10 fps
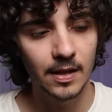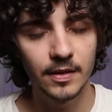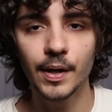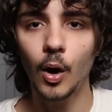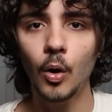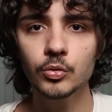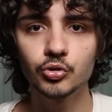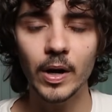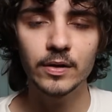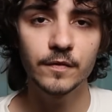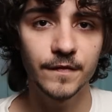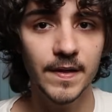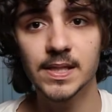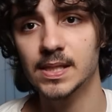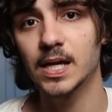they all try to
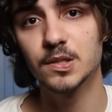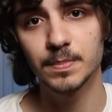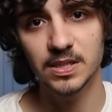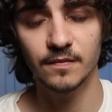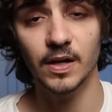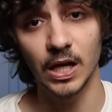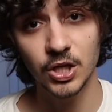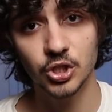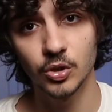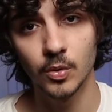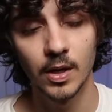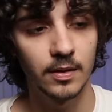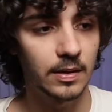fix a specific issue